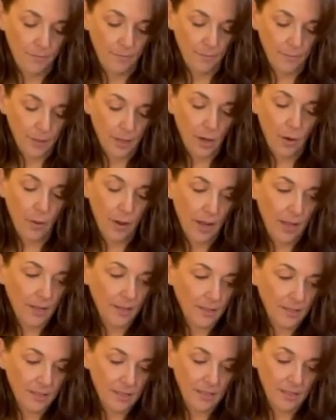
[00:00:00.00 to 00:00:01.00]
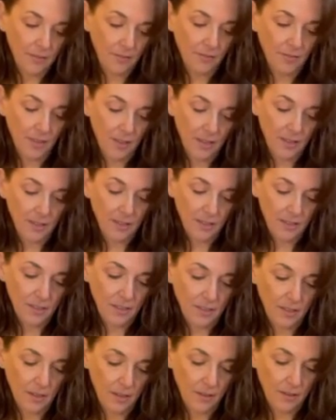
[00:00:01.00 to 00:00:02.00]
But go ahead and sift
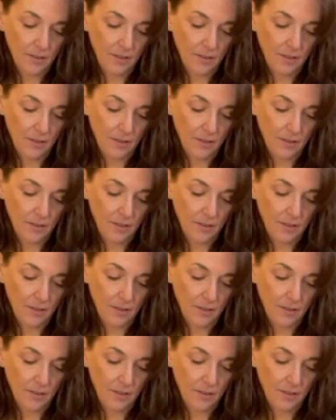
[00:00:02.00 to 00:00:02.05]
this.